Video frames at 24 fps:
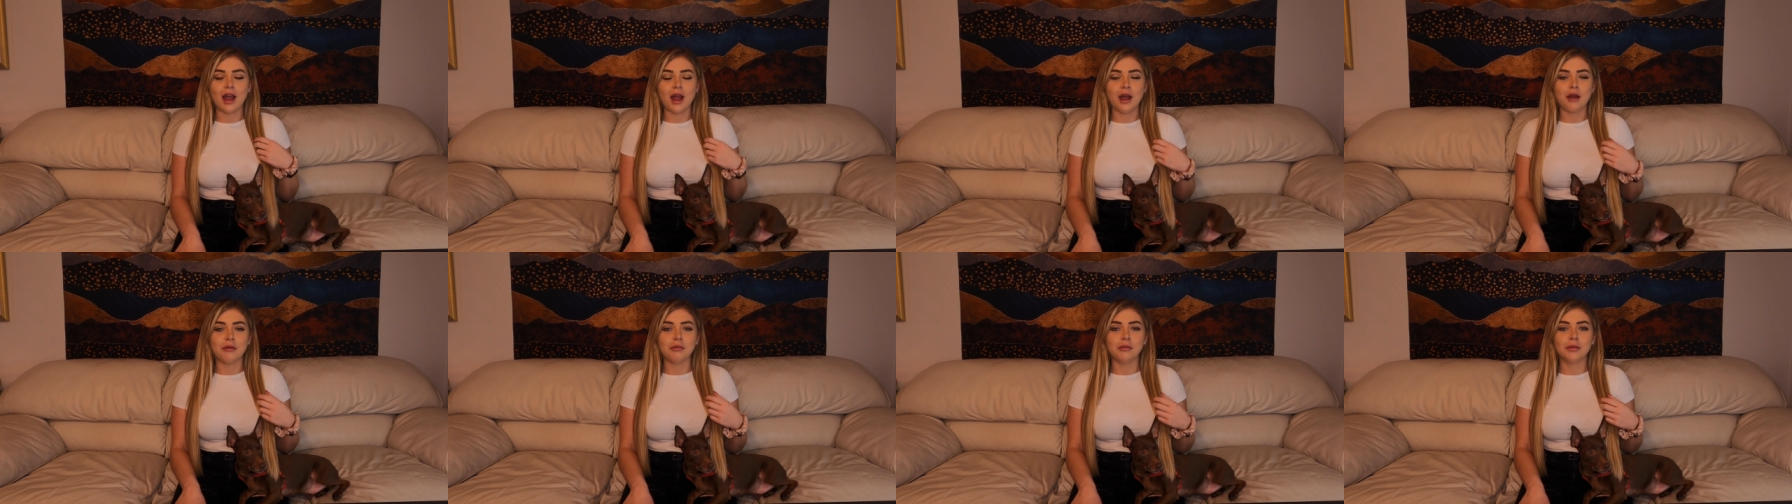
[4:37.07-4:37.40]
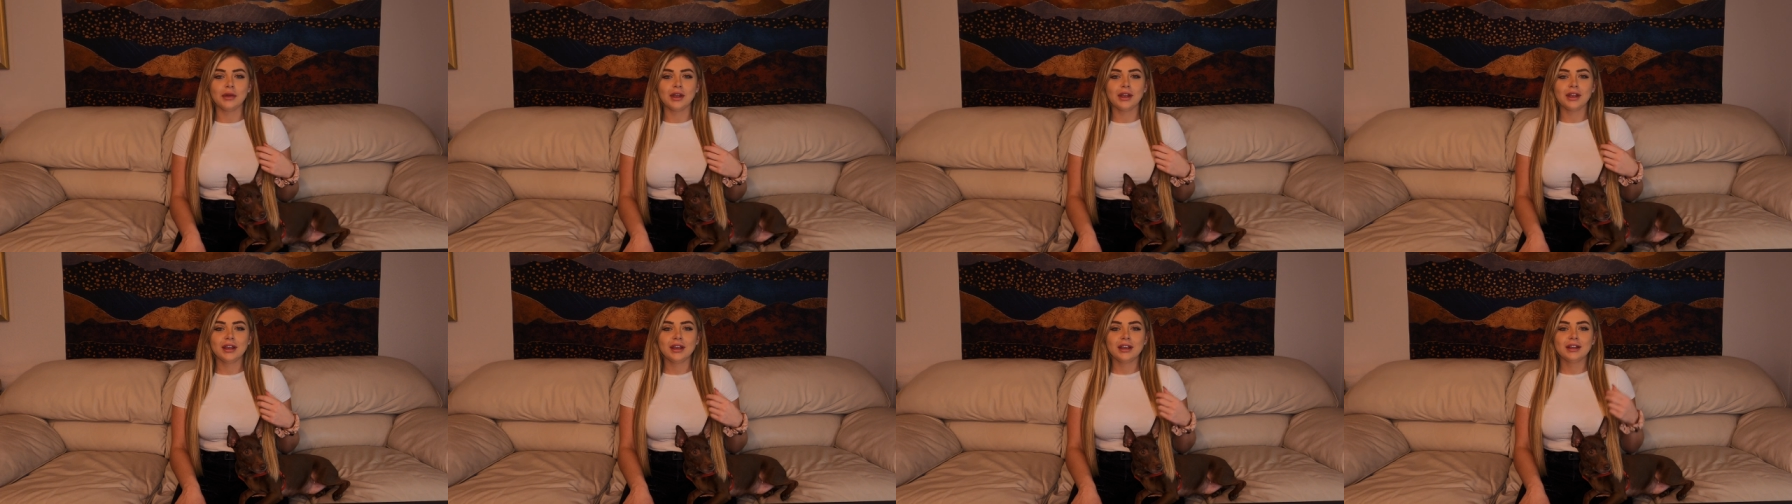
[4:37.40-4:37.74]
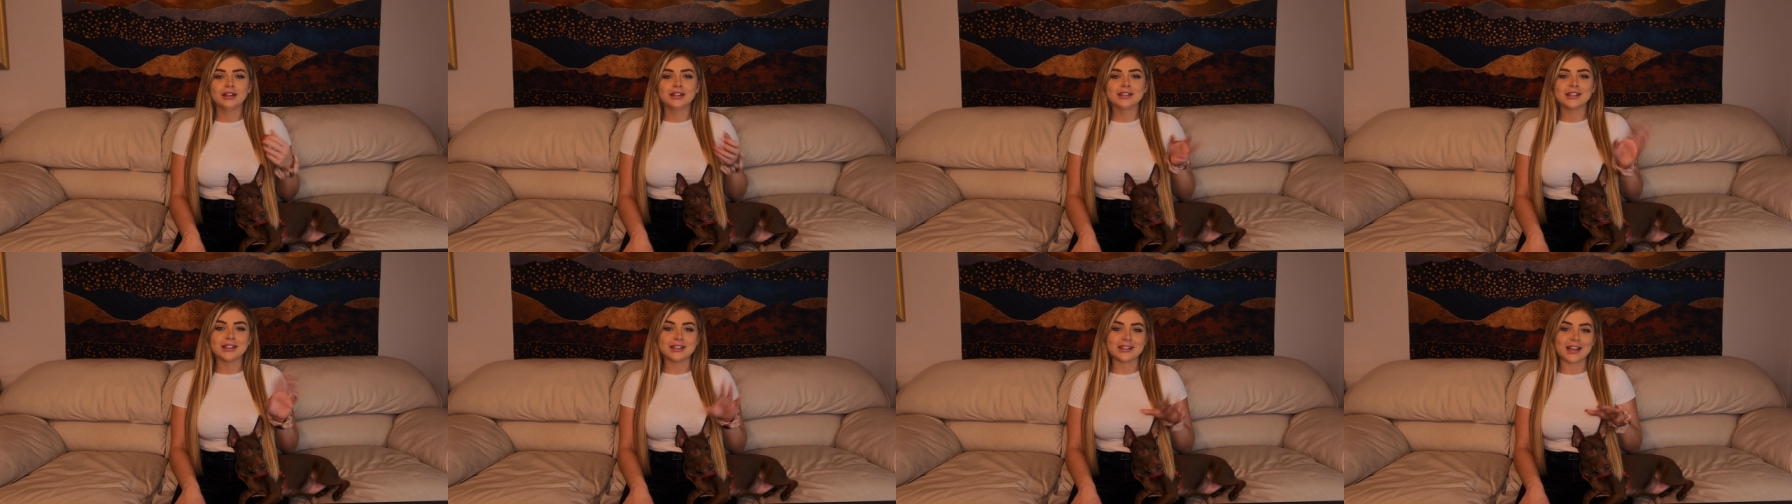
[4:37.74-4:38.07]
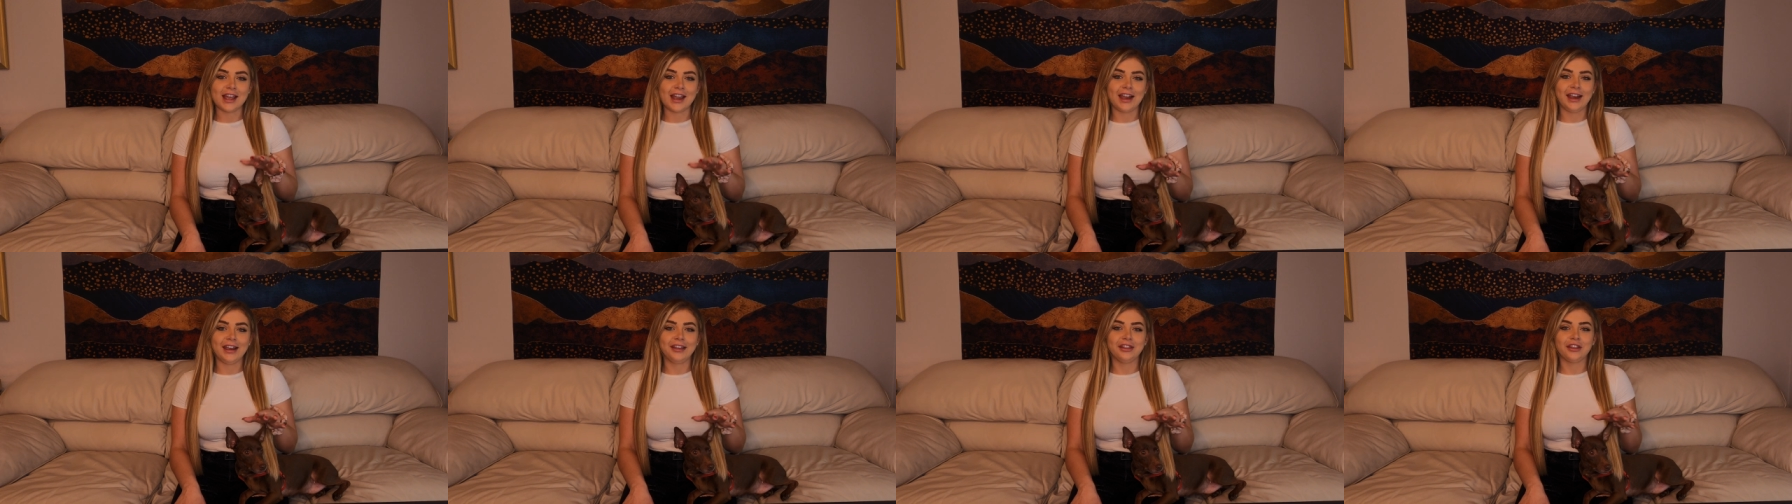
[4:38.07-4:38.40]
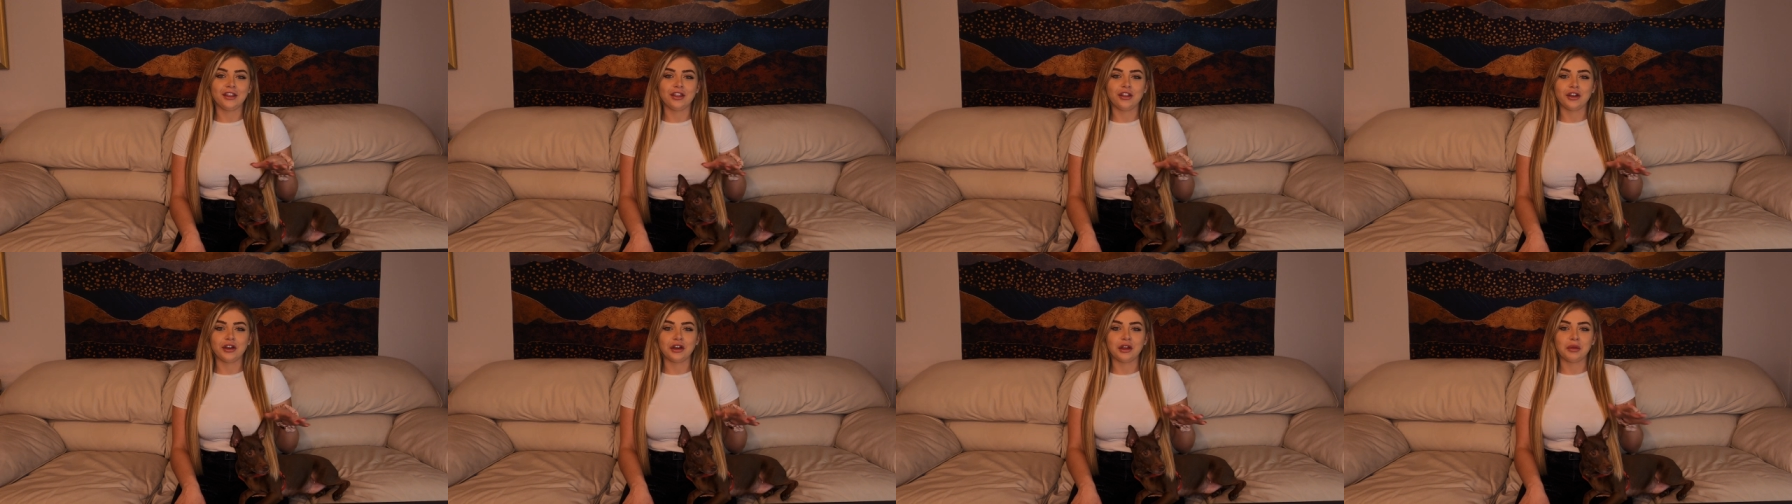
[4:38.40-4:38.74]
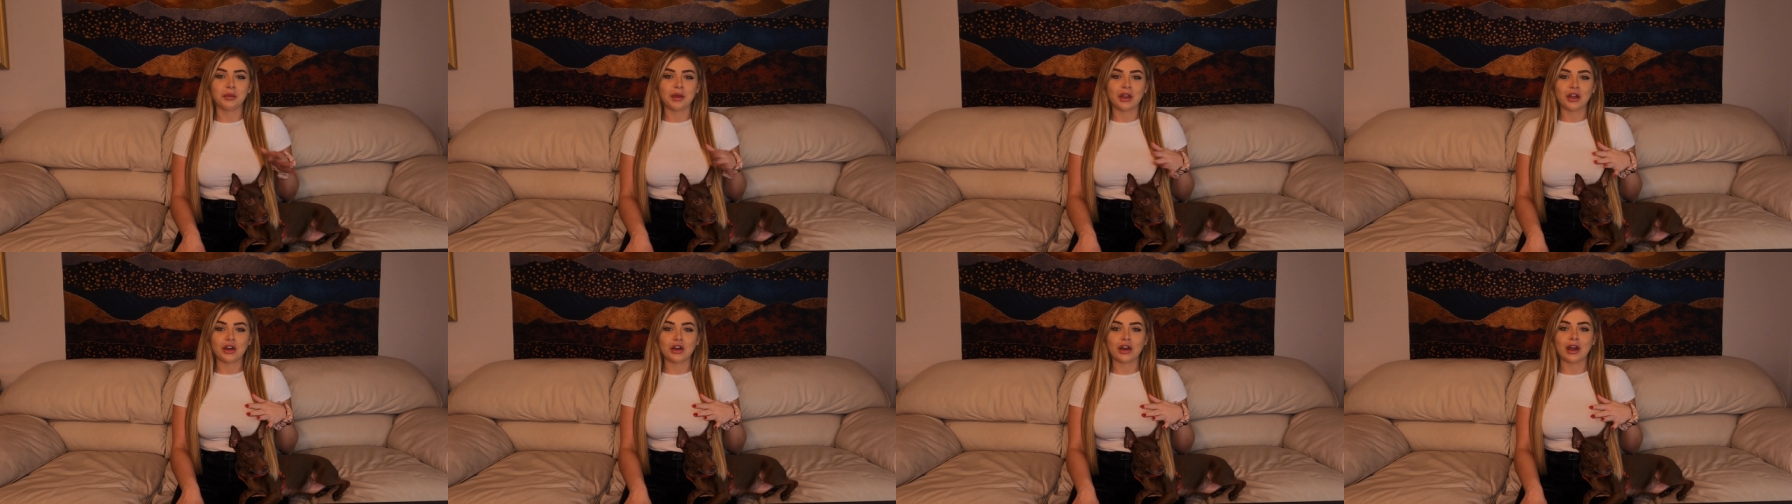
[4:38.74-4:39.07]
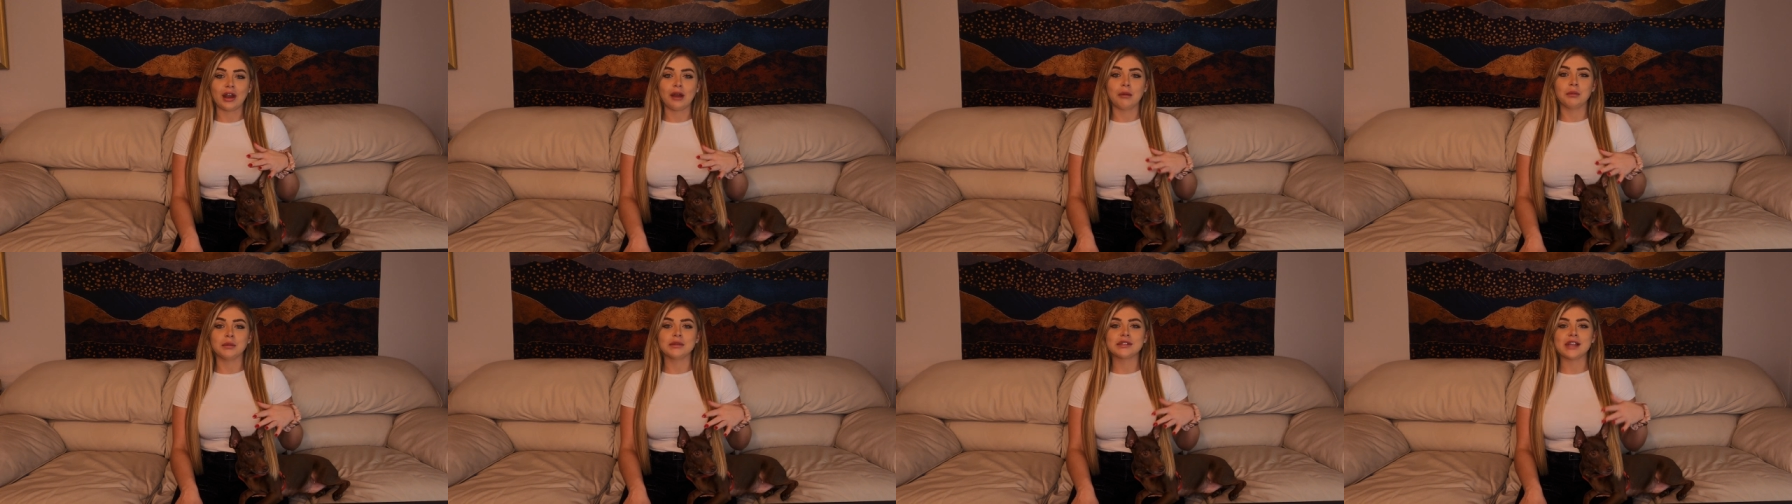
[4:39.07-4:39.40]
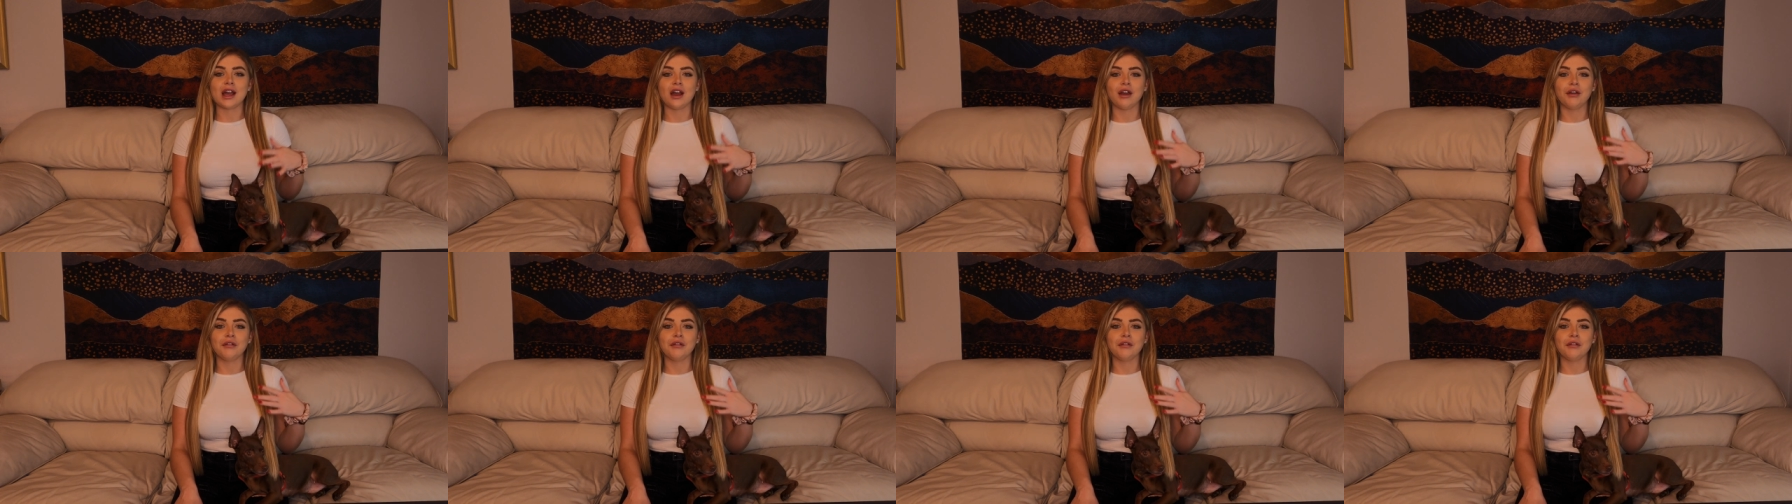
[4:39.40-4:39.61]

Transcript: Um, since I ate the thirty milligrams